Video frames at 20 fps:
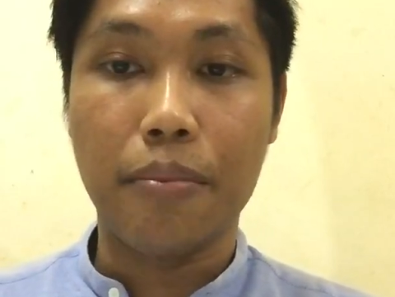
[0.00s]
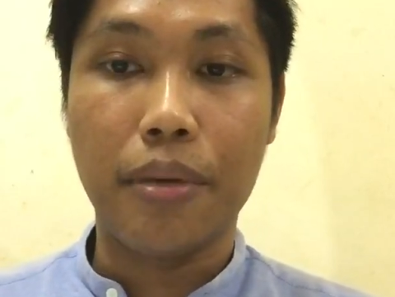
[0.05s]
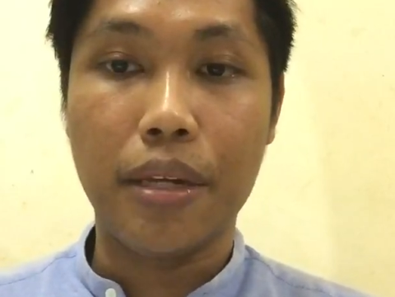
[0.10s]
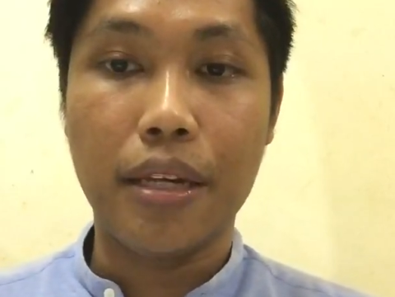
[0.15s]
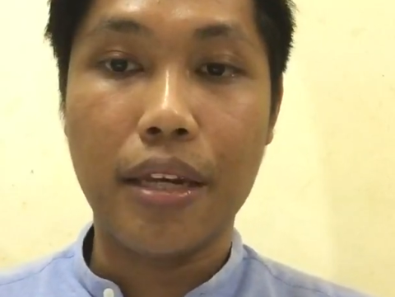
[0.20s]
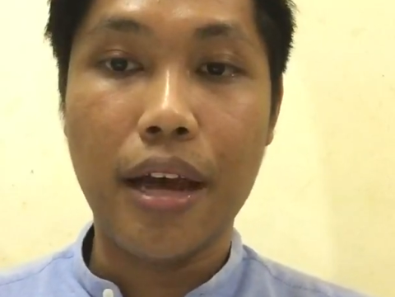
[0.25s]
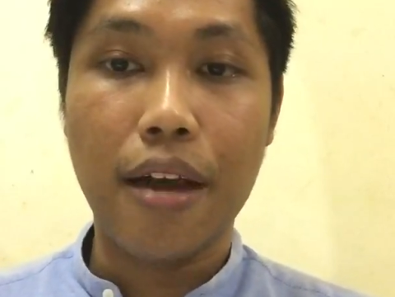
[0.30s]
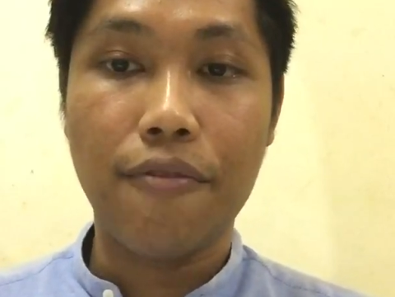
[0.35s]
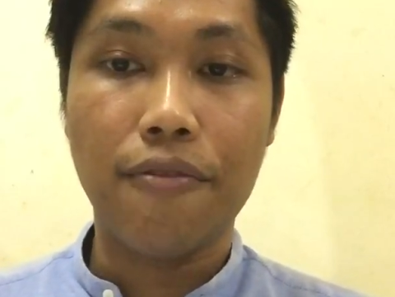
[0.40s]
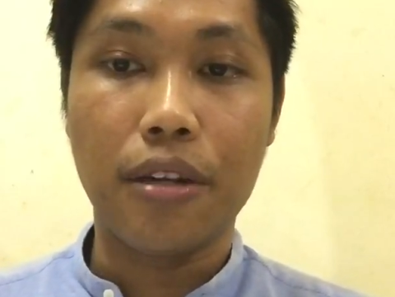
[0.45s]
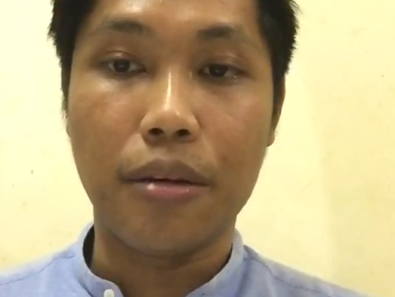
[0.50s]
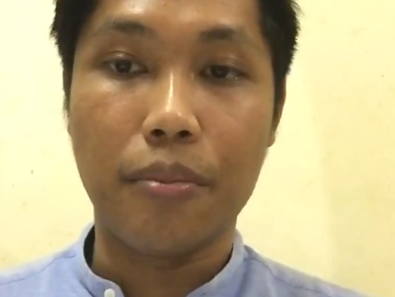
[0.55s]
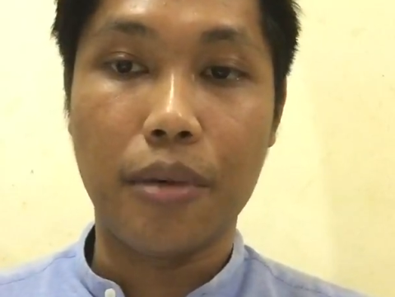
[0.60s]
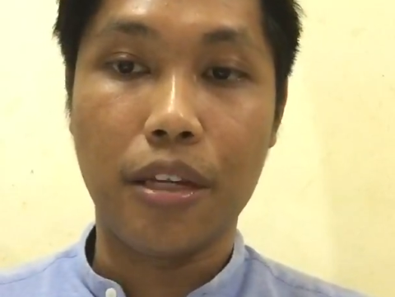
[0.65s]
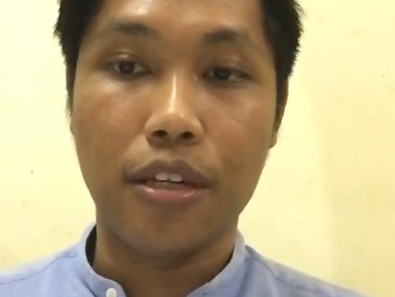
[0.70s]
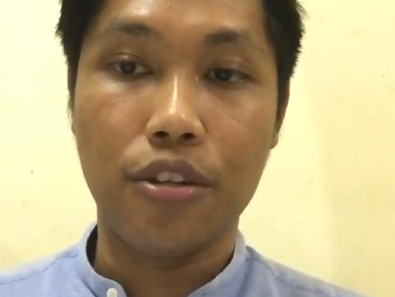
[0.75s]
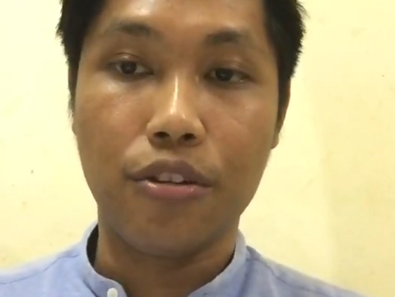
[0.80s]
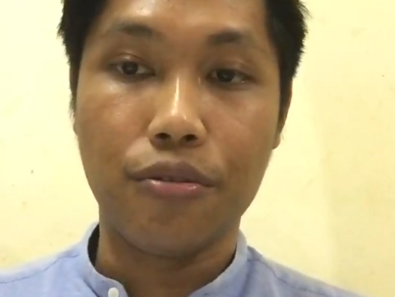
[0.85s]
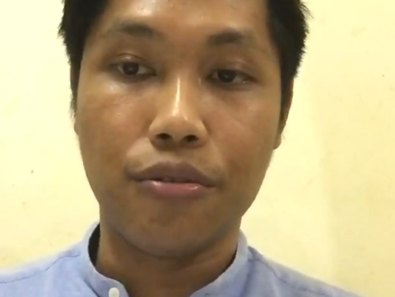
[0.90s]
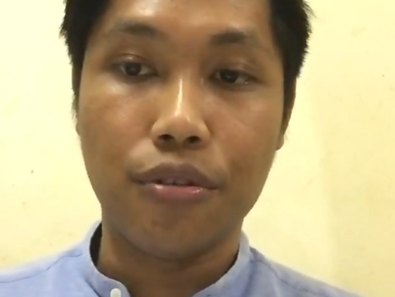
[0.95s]
been developed
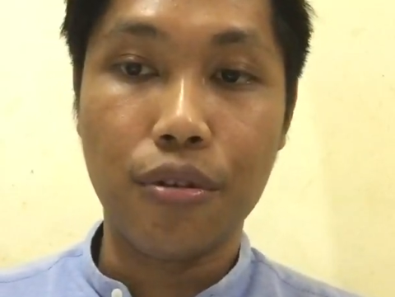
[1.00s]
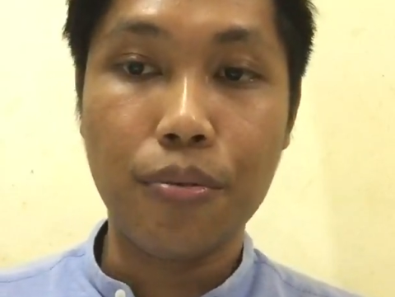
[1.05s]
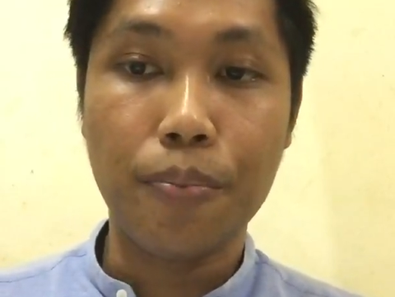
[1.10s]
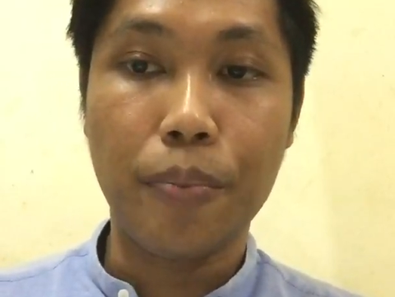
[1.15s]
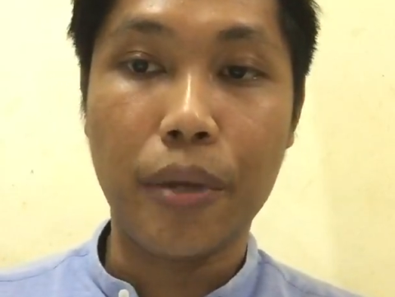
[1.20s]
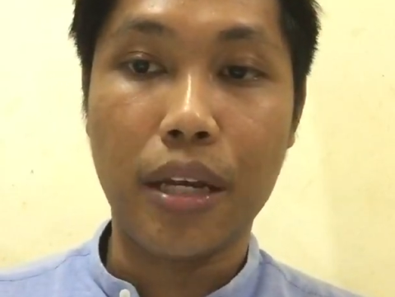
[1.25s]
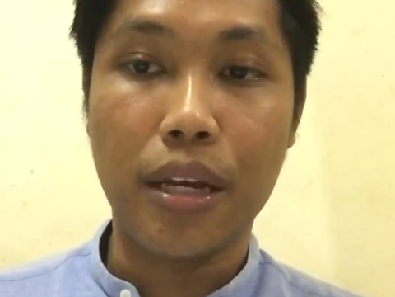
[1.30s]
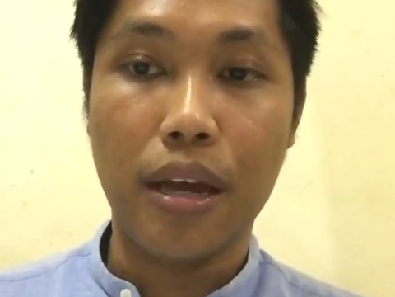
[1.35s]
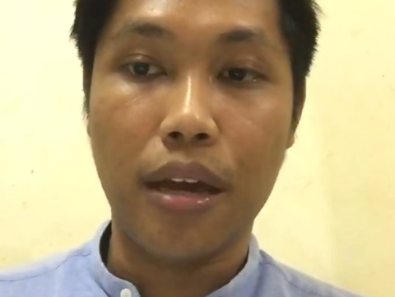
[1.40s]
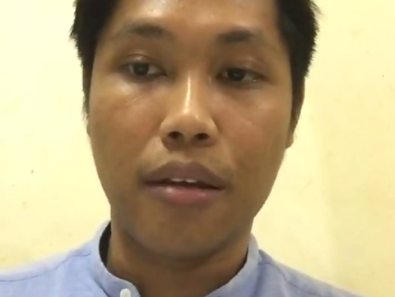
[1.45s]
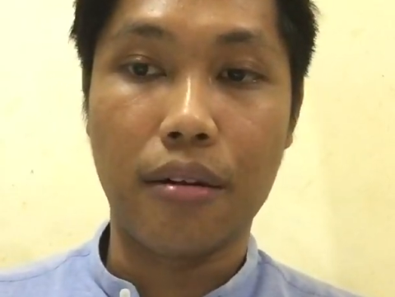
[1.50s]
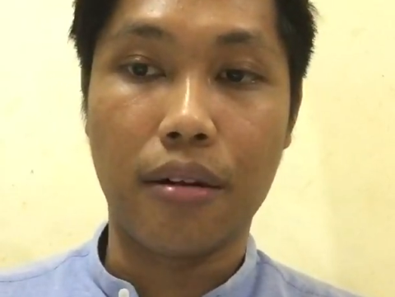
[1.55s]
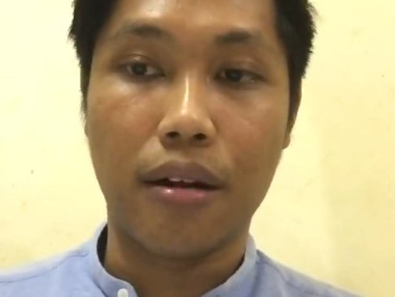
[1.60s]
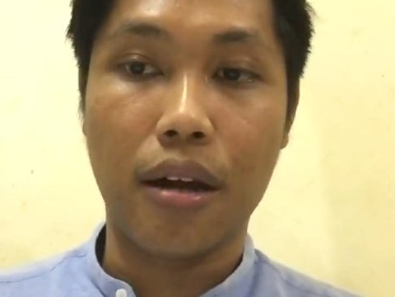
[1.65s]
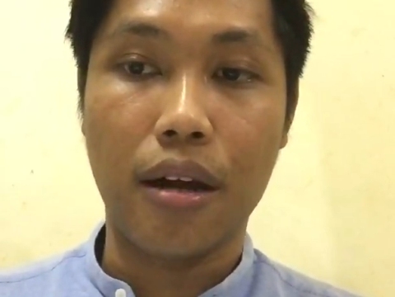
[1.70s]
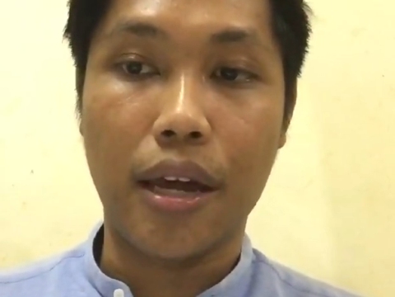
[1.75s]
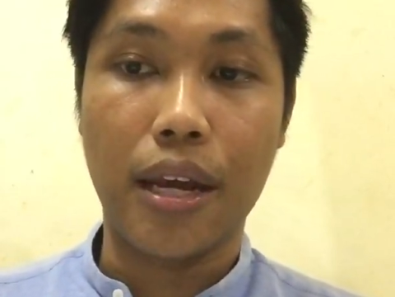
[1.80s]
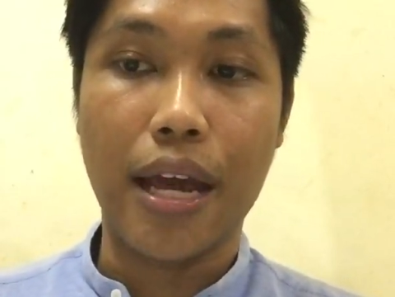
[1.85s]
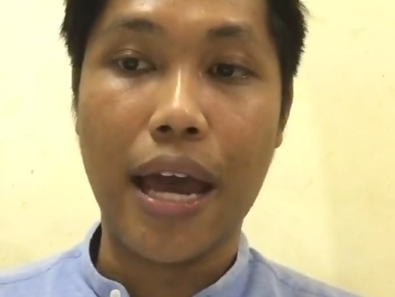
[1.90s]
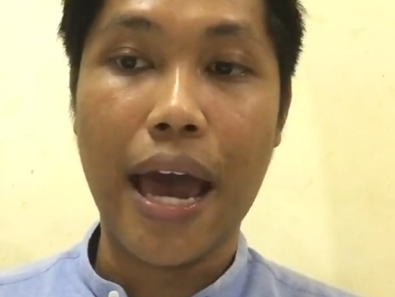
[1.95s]
in European
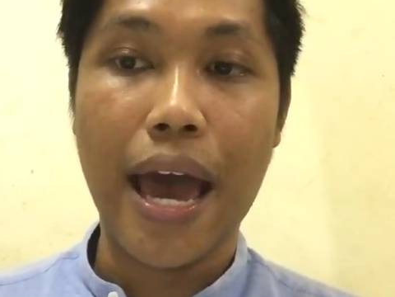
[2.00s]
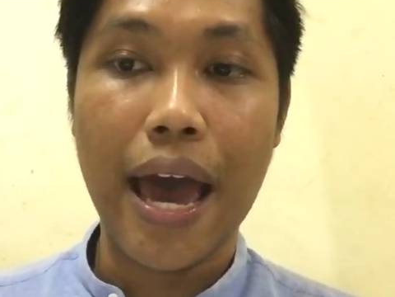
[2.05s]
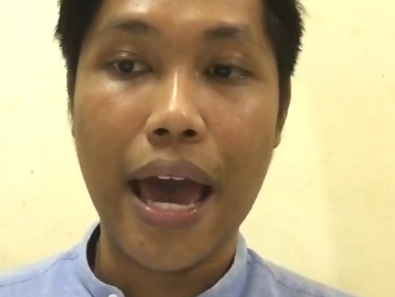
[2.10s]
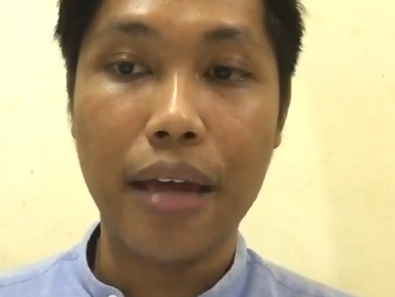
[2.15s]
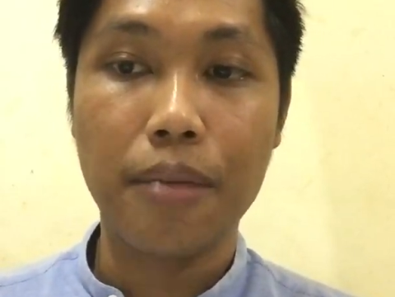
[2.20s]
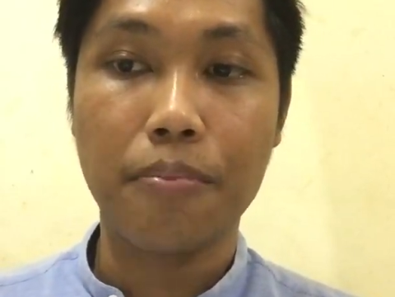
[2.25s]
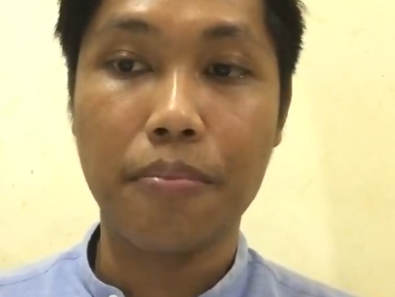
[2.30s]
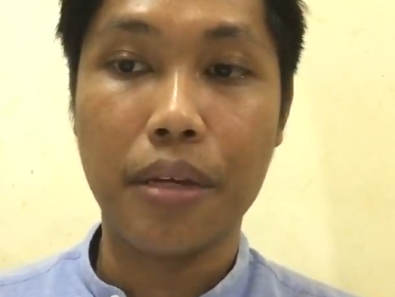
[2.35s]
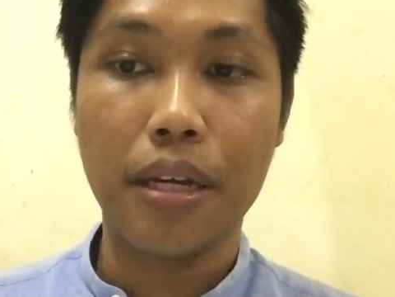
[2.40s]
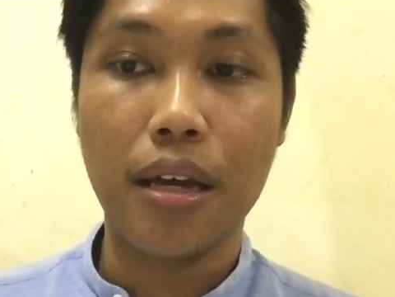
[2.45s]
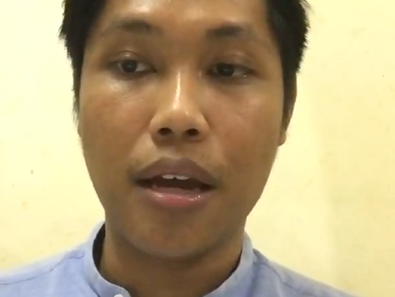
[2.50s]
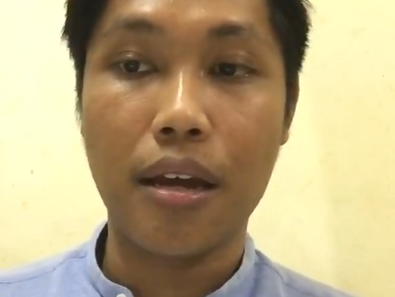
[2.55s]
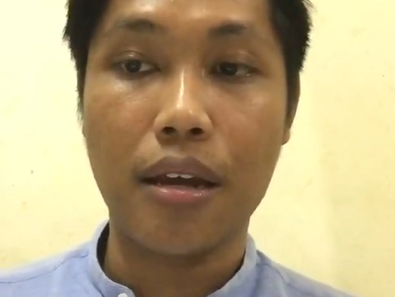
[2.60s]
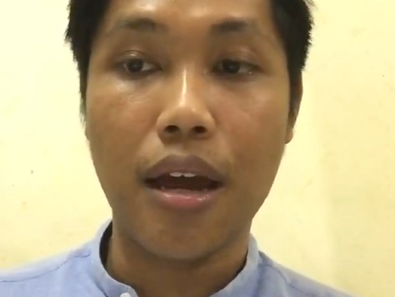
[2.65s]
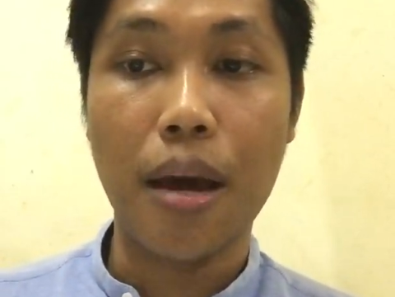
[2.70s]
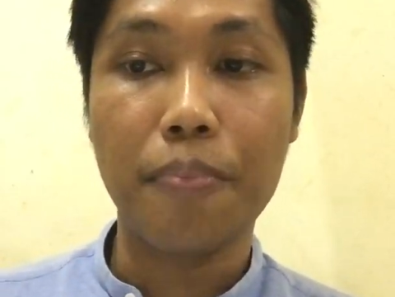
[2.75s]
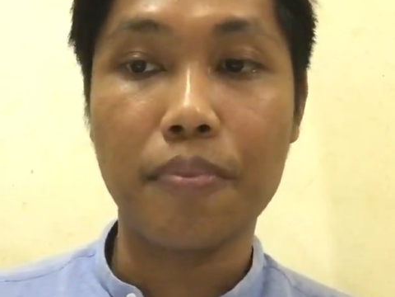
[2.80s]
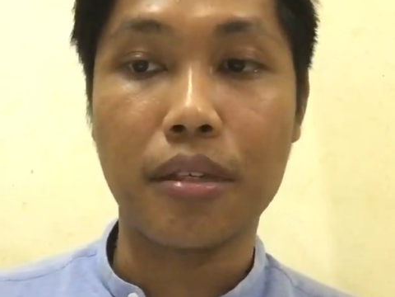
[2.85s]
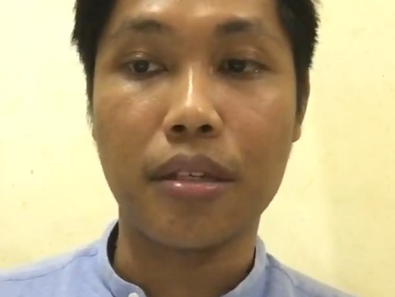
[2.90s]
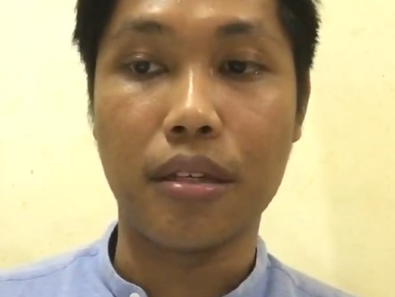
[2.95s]
era and had been
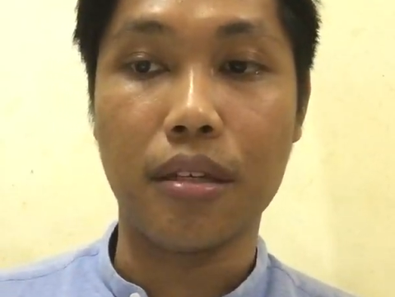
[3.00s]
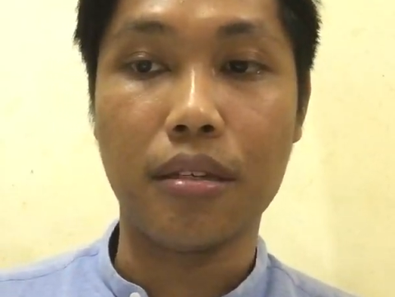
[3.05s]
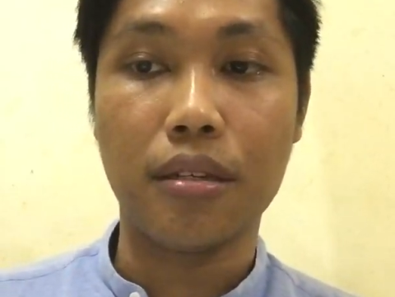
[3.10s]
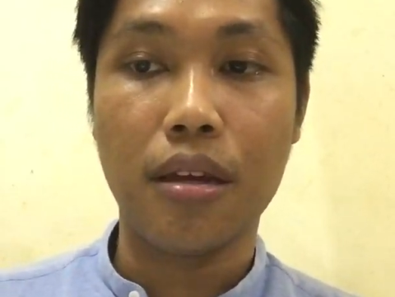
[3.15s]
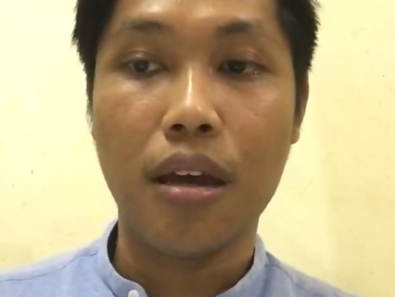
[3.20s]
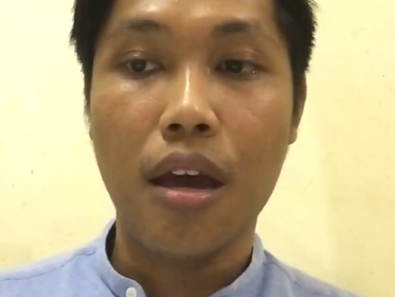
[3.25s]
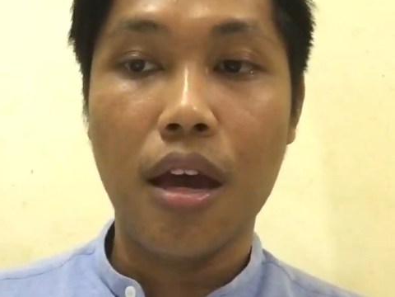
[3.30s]
adapted